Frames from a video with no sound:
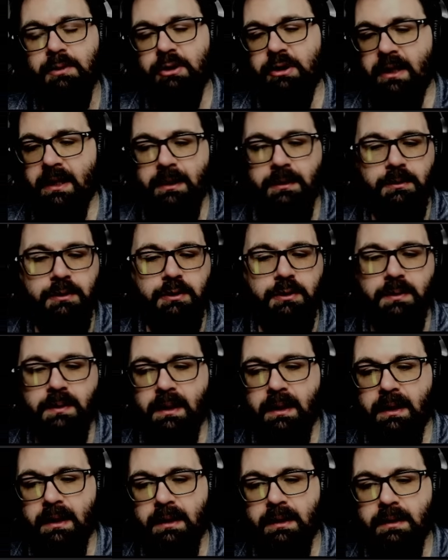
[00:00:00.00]
Shadow
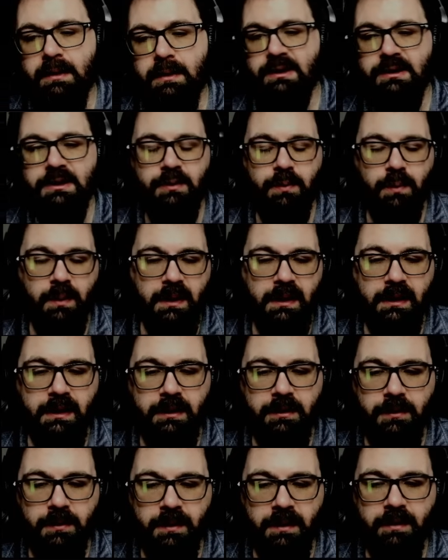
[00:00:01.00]
Strike, plus 20
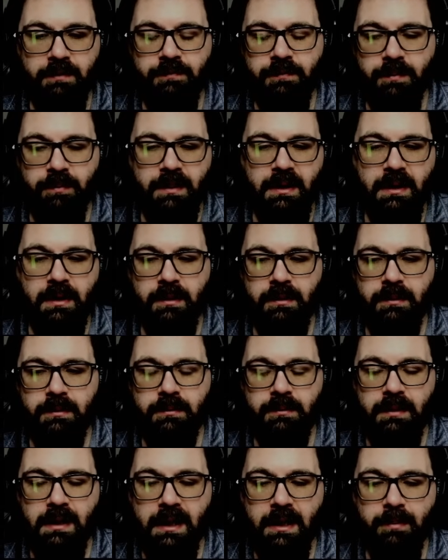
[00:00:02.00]
crit from the
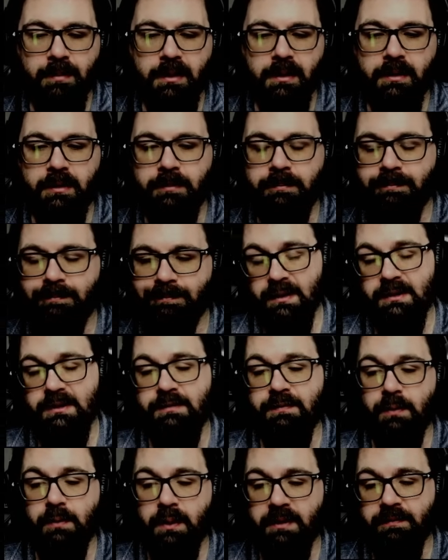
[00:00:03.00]
ammo, plus
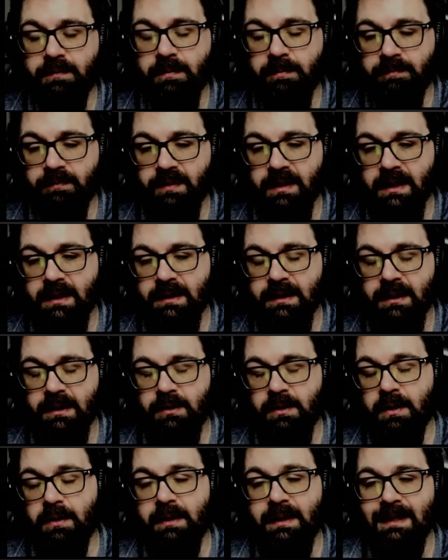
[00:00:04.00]
40 from flanking,
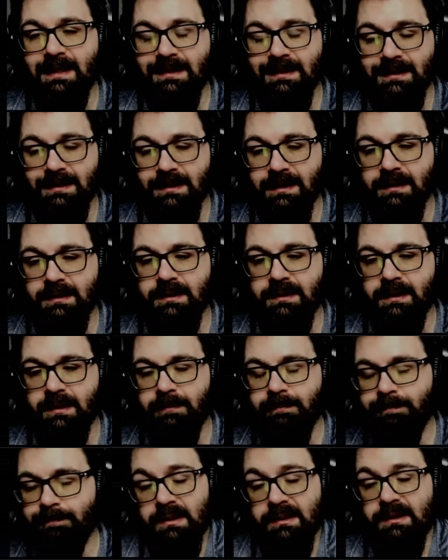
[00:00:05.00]
you're already at 60.
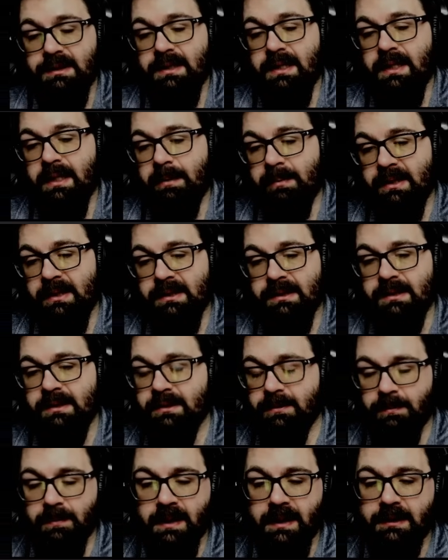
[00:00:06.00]
Plus 10 because
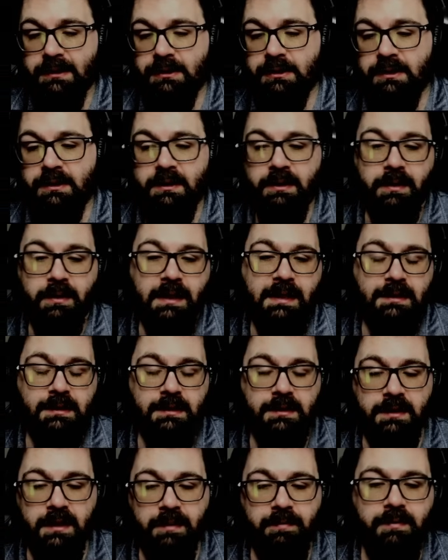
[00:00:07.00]
it's a Ranger, you're at
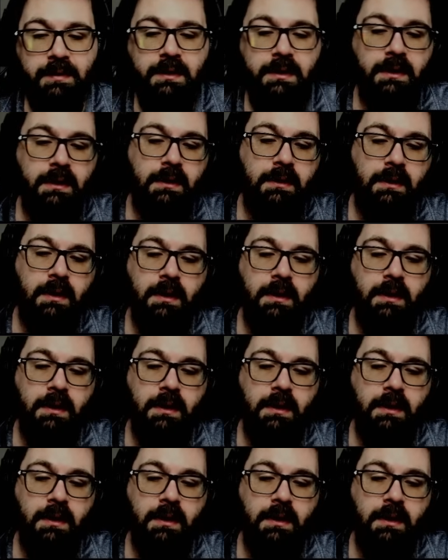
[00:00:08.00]
70.